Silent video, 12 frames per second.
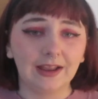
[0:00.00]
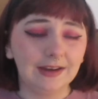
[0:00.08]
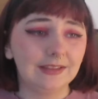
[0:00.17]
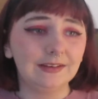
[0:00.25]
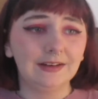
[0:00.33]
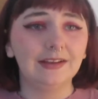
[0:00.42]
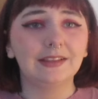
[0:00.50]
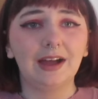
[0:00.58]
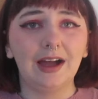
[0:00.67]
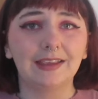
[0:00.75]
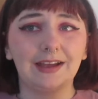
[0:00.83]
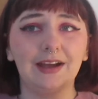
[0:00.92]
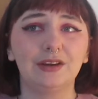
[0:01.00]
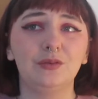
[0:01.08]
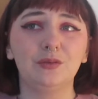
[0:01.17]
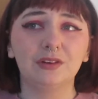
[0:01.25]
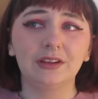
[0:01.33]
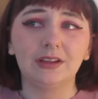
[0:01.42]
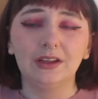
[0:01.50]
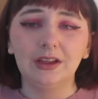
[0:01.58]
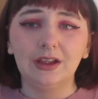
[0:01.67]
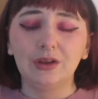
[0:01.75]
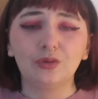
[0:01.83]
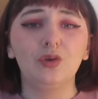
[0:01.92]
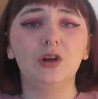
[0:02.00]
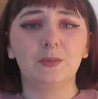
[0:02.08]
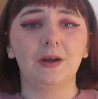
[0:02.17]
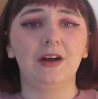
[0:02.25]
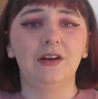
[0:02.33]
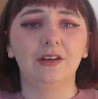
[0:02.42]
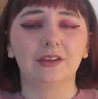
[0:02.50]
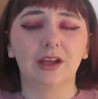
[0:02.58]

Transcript: anything like that I kind of want to talk about,